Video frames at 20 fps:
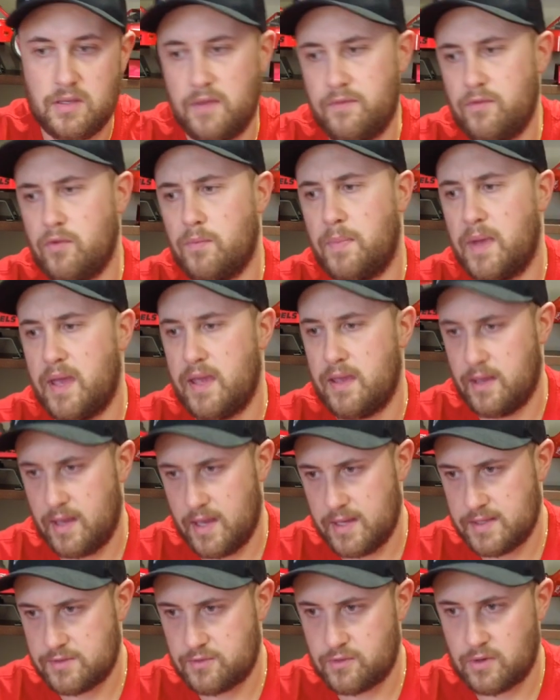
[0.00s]
If you pay
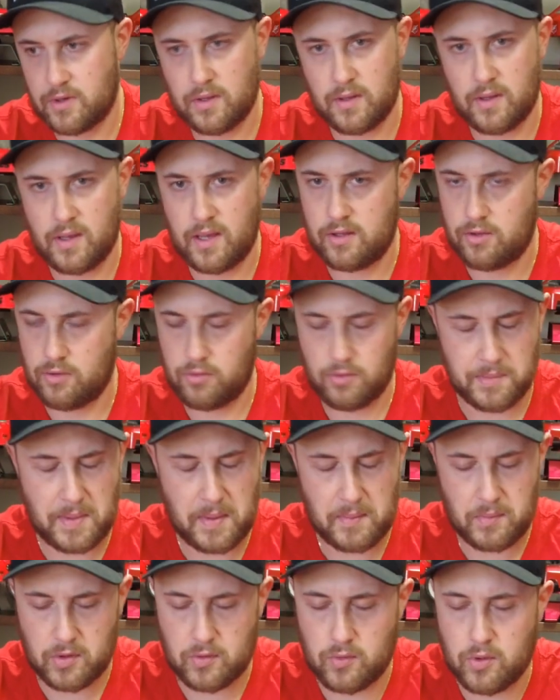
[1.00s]
extra, I don't
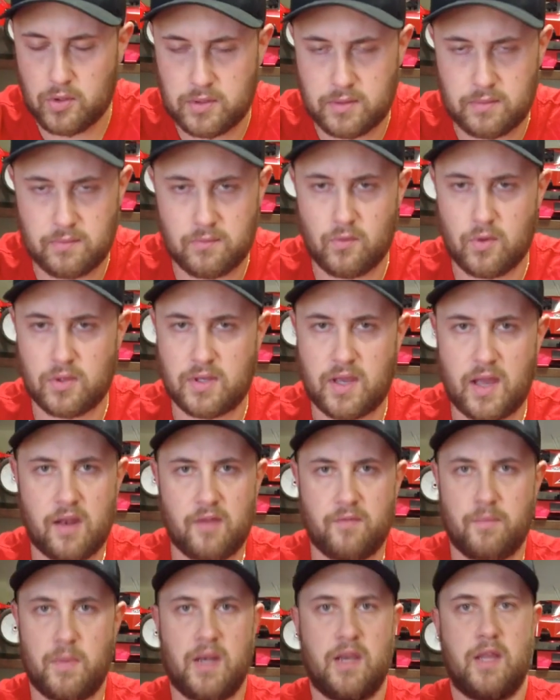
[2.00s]
remember what kind
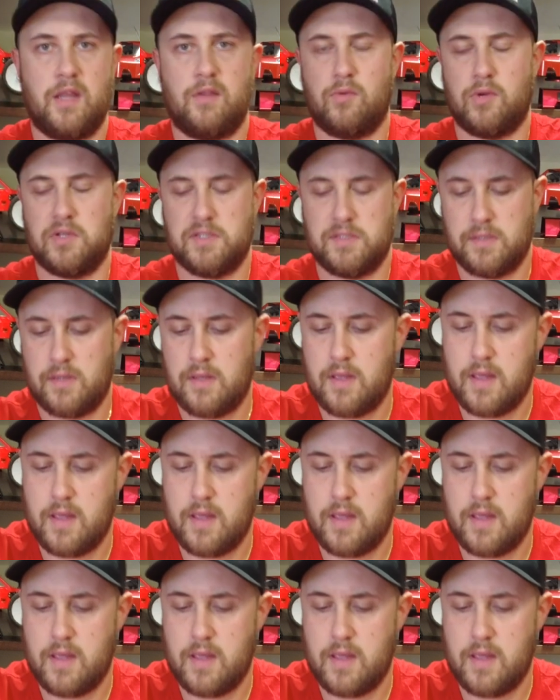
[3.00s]
of money it was,